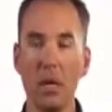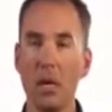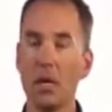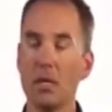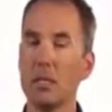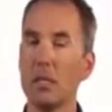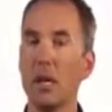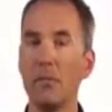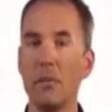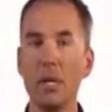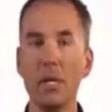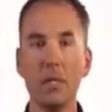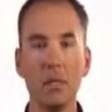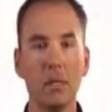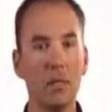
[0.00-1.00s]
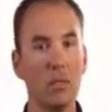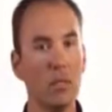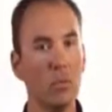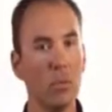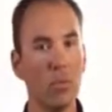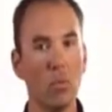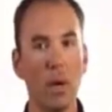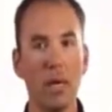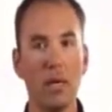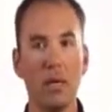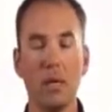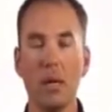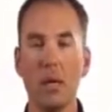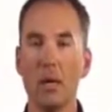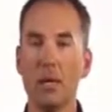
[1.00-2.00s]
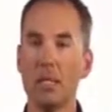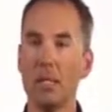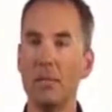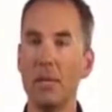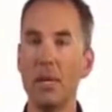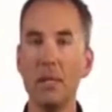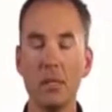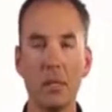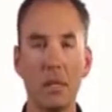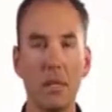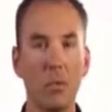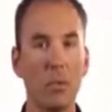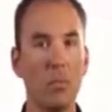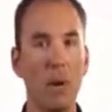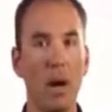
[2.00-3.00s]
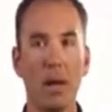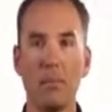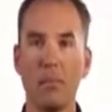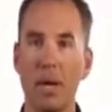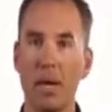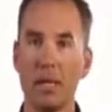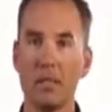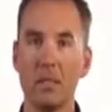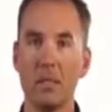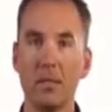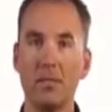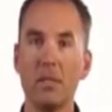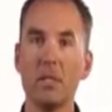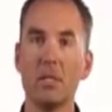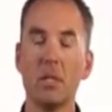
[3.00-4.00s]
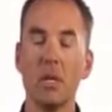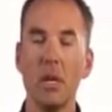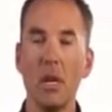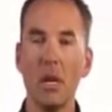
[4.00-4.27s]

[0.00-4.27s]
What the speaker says: It doesn't have anything to do with weight, it doesn't have anything to do with bottom bracket stiffness.